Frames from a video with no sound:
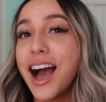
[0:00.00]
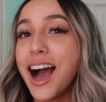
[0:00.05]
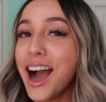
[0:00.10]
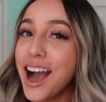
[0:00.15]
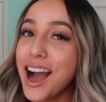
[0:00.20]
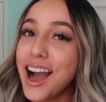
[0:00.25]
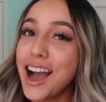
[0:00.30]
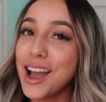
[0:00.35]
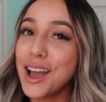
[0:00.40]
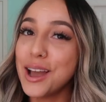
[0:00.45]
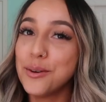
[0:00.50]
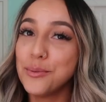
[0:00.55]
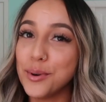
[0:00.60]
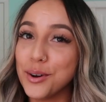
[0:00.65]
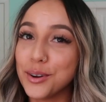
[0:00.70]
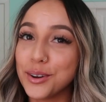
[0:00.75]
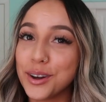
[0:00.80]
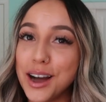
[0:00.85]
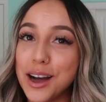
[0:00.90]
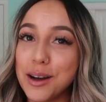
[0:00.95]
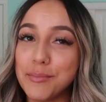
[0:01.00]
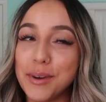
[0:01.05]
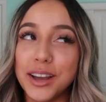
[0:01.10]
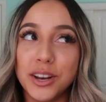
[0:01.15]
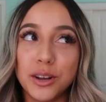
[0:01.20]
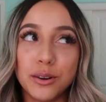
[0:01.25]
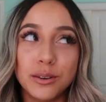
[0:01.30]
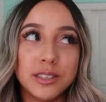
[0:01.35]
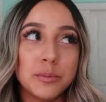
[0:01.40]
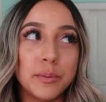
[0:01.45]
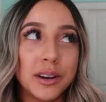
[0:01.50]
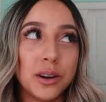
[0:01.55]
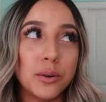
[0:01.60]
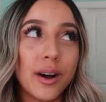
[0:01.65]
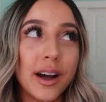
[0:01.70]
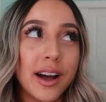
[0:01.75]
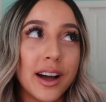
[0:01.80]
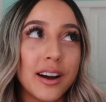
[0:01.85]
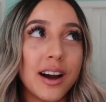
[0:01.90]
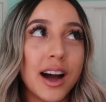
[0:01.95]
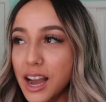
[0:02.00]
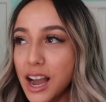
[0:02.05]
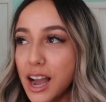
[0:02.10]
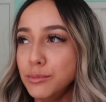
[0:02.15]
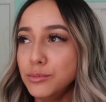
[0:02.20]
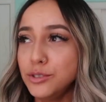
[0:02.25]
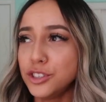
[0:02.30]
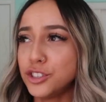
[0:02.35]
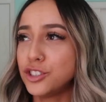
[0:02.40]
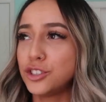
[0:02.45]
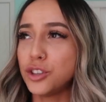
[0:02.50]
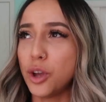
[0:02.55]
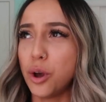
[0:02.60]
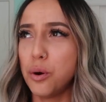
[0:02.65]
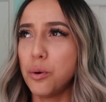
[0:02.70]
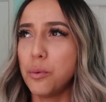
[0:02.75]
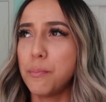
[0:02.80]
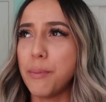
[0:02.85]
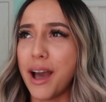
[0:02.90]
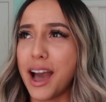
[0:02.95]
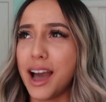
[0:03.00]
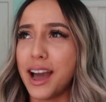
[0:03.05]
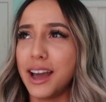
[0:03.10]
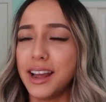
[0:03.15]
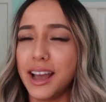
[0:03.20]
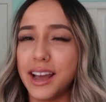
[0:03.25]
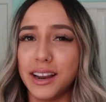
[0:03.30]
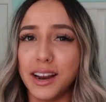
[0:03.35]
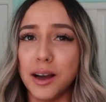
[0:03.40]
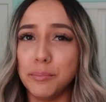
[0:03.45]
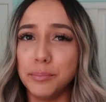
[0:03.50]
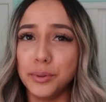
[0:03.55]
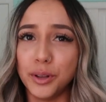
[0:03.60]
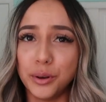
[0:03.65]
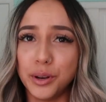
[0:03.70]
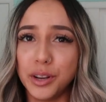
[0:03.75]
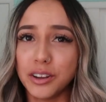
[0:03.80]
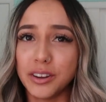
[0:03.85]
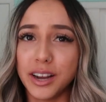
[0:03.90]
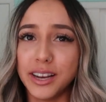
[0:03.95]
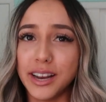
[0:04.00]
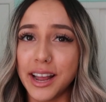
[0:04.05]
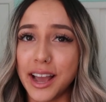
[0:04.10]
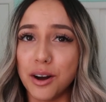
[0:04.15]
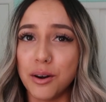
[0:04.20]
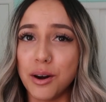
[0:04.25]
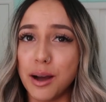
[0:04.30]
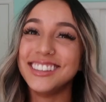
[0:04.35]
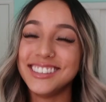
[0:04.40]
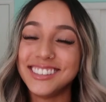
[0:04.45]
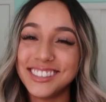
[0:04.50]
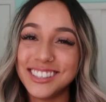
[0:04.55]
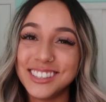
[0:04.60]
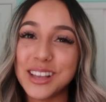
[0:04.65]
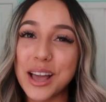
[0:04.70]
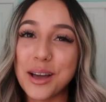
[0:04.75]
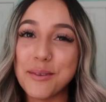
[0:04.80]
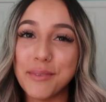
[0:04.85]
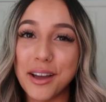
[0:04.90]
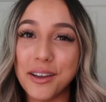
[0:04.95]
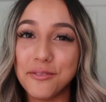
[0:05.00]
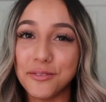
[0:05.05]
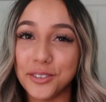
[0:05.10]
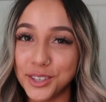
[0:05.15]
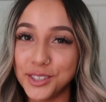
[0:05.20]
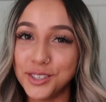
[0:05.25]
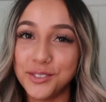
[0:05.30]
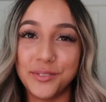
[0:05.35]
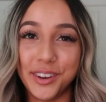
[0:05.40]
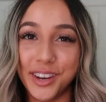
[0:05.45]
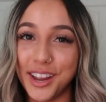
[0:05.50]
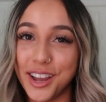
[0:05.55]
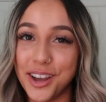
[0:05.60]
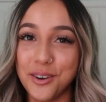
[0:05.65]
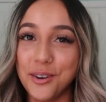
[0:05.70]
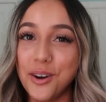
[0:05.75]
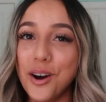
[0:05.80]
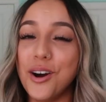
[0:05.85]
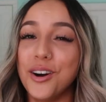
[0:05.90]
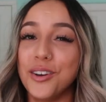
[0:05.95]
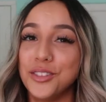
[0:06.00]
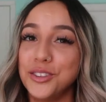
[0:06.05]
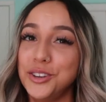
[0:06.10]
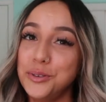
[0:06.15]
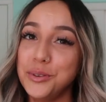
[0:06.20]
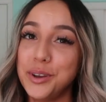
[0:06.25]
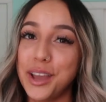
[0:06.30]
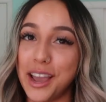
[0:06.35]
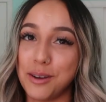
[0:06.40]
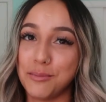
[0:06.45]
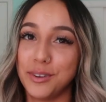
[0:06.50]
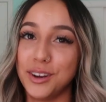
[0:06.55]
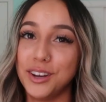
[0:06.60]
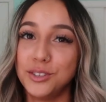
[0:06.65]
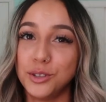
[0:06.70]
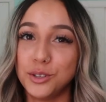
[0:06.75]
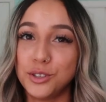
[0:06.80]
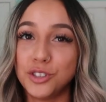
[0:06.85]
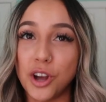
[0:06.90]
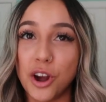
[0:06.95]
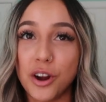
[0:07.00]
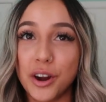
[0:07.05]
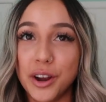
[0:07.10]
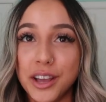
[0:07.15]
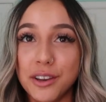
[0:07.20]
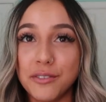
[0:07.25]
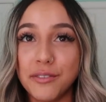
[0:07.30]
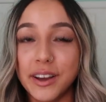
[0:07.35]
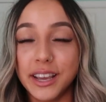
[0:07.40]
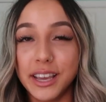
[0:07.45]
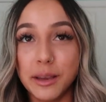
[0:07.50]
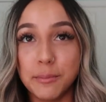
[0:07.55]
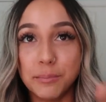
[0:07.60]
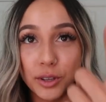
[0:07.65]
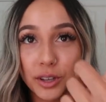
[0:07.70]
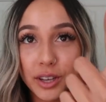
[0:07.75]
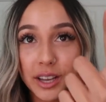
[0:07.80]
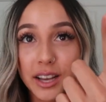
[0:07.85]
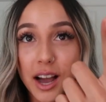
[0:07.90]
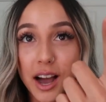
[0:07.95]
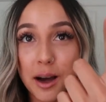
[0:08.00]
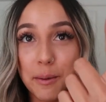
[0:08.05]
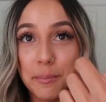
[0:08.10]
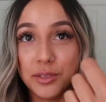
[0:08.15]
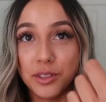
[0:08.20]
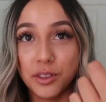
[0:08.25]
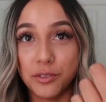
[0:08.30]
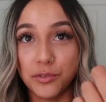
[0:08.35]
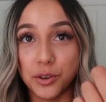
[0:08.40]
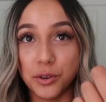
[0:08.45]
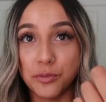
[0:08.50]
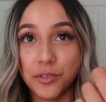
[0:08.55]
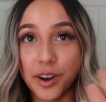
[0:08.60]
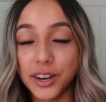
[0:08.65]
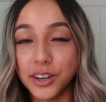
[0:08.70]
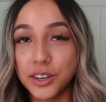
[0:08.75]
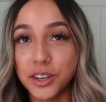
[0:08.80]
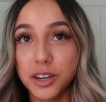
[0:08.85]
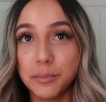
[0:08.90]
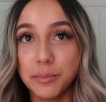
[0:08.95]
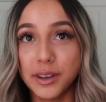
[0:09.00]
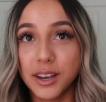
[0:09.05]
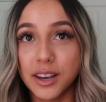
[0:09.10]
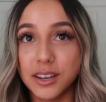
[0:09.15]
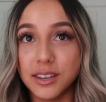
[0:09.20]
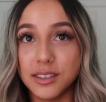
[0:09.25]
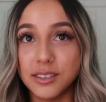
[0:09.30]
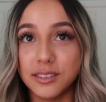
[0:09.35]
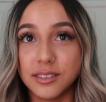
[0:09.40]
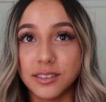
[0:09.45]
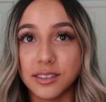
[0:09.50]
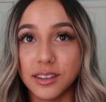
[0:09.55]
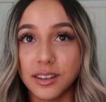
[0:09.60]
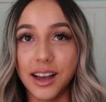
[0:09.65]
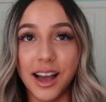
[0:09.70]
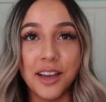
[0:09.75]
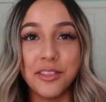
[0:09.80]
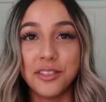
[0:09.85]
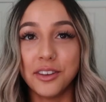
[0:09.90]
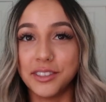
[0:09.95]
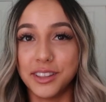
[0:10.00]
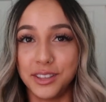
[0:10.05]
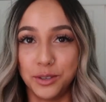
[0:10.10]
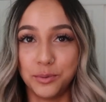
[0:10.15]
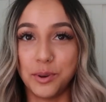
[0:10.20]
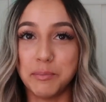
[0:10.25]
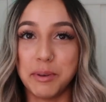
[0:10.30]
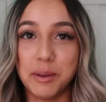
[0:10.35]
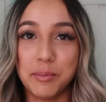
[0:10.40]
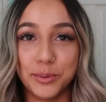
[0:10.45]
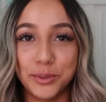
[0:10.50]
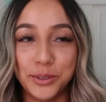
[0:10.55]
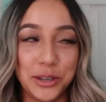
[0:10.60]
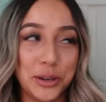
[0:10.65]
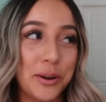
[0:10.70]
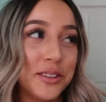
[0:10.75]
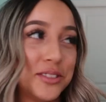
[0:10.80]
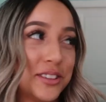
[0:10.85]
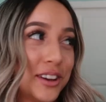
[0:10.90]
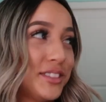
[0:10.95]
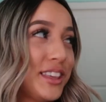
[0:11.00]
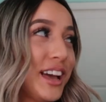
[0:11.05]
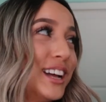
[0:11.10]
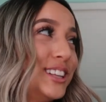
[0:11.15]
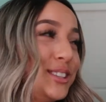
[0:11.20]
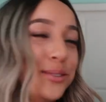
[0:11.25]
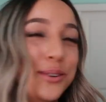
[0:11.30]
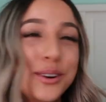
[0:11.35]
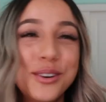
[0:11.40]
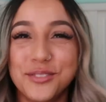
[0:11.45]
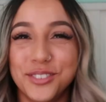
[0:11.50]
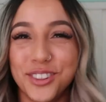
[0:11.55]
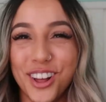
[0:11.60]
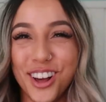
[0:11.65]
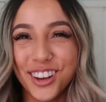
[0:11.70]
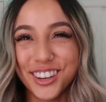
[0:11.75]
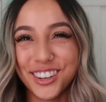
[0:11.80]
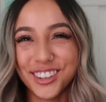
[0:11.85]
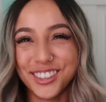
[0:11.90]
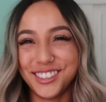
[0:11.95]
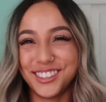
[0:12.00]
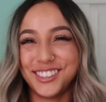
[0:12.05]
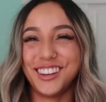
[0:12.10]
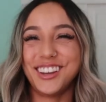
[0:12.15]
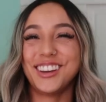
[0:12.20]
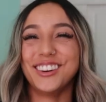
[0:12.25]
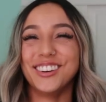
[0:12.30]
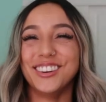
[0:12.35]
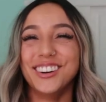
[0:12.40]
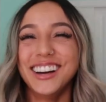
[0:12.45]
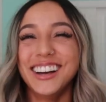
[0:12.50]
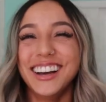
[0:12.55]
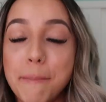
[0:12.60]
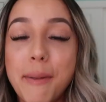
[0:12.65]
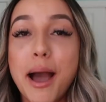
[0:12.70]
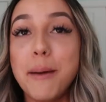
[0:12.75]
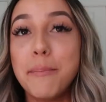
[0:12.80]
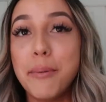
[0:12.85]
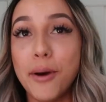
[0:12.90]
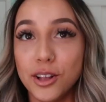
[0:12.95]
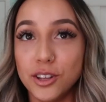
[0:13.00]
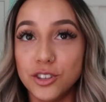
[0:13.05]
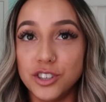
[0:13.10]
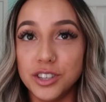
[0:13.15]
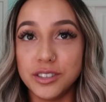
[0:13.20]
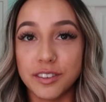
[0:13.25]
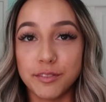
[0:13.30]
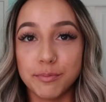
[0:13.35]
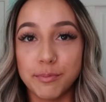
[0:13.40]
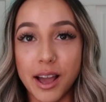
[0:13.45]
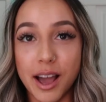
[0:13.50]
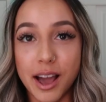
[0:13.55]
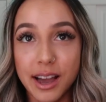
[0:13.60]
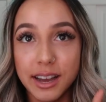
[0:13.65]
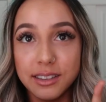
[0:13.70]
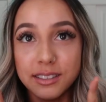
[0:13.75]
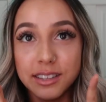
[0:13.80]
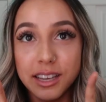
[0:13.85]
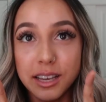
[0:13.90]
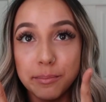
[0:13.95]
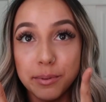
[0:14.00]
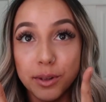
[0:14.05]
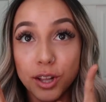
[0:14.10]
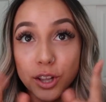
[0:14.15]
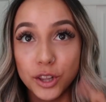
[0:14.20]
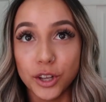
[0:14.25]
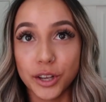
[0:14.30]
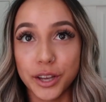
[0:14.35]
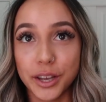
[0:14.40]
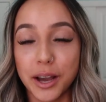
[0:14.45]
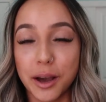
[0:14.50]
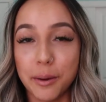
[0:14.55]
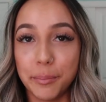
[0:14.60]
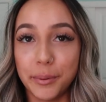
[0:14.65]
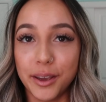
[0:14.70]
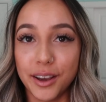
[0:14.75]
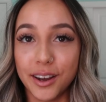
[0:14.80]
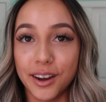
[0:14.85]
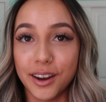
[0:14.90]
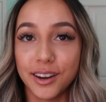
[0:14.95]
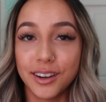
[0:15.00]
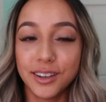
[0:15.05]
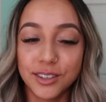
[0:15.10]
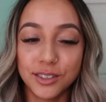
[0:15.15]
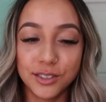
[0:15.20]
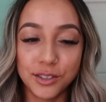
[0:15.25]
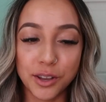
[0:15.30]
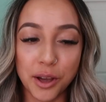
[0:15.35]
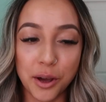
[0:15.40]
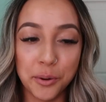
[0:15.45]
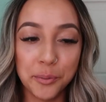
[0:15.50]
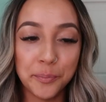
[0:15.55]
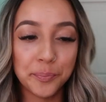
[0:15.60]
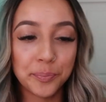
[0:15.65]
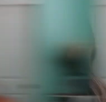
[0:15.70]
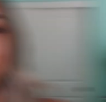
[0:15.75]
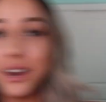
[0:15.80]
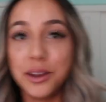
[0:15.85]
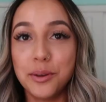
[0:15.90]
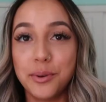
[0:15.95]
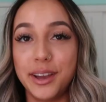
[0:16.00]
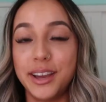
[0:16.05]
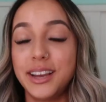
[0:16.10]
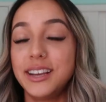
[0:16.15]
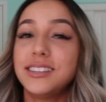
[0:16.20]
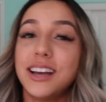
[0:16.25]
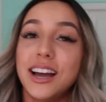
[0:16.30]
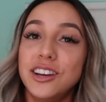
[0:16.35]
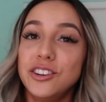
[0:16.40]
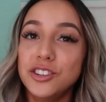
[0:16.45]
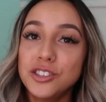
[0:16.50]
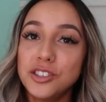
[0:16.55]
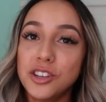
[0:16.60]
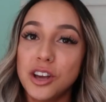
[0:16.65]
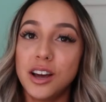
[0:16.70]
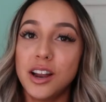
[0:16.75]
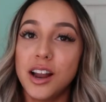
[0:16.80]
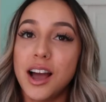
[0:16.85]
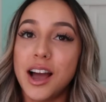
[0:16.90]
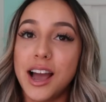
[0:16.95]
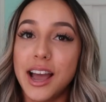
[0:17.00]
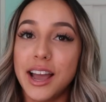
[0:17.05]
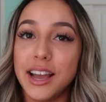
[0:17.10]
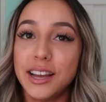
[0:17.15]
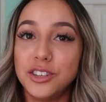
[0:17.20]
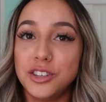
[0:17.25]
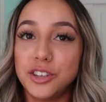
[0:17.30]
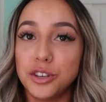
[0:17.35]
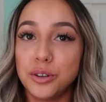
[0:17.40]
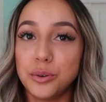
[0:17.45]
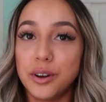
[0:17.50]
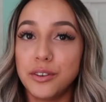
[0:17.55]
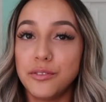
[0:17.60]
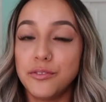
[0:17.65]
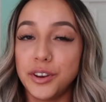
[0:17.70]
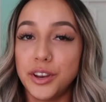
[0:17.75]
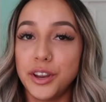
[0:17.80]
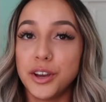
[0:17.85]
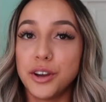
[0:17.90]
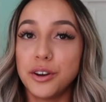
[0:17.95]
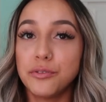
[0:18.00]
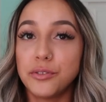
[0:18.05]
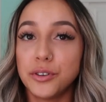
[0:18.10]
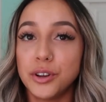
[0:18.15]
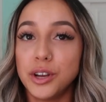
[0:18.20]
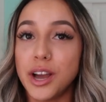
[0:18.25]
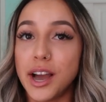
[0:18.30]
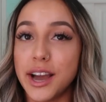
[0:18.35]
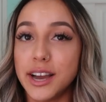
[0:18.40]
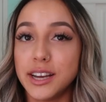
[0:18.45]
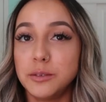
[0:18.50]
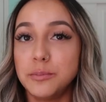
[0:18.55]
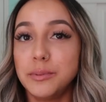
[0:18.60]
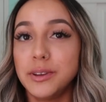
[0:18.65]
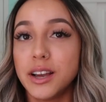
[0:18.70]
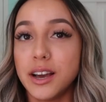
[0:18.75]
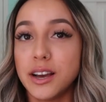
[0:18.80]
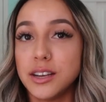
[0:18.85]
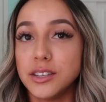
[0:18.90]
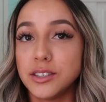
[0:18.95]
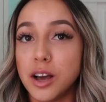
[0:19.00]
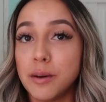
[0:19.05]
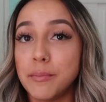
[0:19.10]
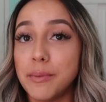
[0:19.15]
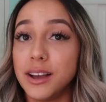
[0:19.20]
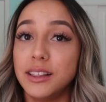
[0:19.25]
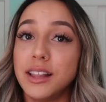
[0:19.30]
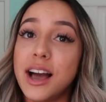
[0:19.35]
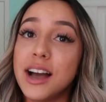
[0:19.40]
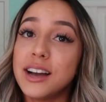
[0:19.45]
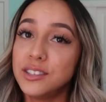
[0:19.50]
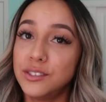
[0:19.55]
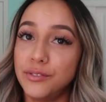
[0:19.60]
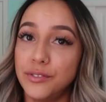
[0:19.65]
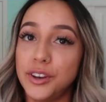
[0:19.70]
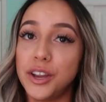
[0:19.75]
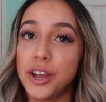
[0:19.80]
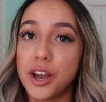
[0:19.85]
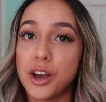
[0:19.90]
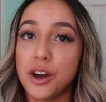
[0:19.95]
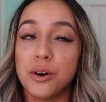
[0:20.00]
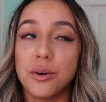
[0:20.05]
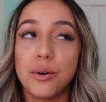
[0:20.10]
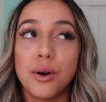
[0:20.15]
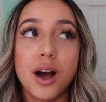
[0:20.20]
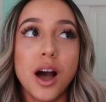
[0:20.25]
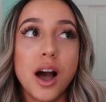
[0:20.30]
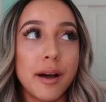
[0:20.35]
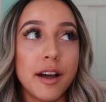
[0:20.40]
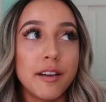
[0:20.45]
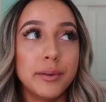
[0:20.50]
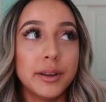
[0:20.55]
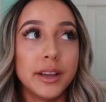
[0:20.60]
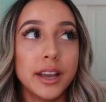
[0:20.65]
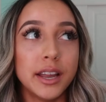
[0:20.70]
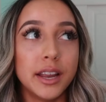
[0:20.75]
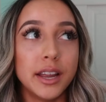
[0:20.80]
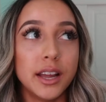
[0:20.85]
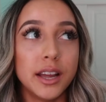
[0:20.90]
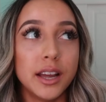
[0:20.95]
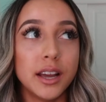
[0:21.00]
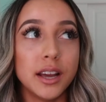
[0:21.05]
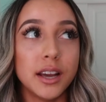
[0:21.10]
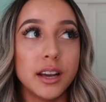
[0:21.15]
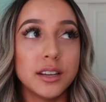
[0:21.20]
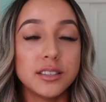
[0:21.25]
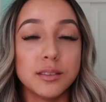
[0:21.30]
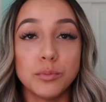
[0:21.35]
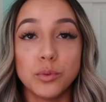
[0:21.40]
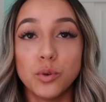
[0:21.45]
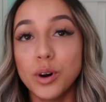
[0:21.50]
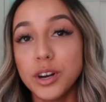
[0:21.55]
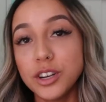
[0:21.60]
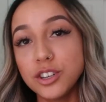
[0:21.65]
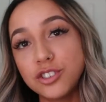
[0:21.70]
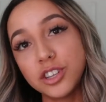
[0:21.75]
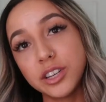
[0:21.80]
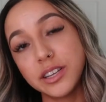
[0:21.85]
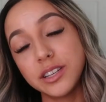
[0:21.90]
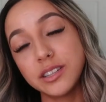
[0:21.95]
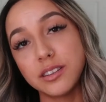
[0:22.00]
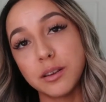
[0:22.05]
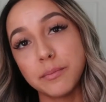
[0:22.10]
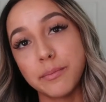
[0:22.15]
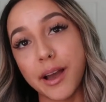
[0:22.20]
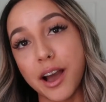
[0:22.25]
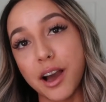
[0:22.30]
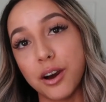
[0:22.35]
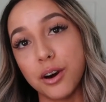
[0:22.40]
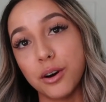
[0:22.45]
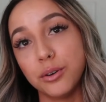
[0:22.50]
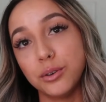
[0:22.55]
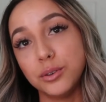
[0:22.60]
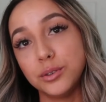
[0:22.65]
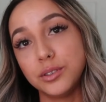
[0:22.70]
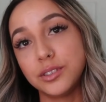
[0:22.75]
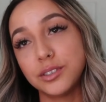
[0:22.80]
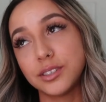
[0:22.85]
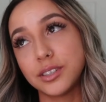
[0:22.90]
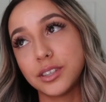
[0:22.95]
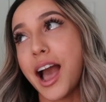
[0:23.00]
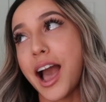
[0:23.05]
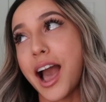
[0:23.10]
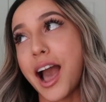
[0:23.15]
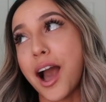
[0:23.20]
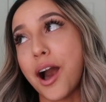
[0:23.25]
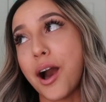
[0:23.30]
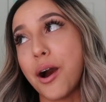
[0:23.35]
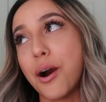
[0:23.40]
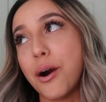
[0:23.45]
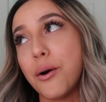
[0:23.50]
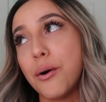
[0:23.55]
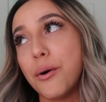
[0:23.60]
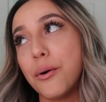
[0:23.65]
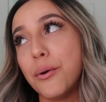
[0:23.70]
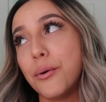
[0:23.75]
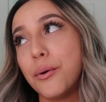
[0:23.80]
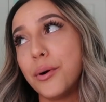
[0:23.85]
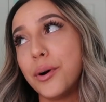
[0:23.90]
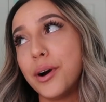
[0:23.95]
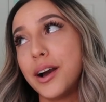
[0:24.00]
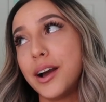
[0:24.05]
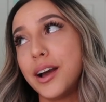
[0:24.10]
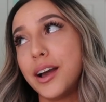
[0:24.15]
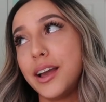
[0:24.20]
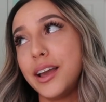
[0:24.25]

Hi, welcome. I know it's been a while. I'm just so bad at uploading right now. This is my first video on the new camera, so sorry if I keep looking up at the viewfinder because I thought that's what people do. I thought that's what vloggers do. My apologies if my eyes keep looking up here. So anyways, I just thought I'd do a video for you guys because on my last video, I've been getting some questions about how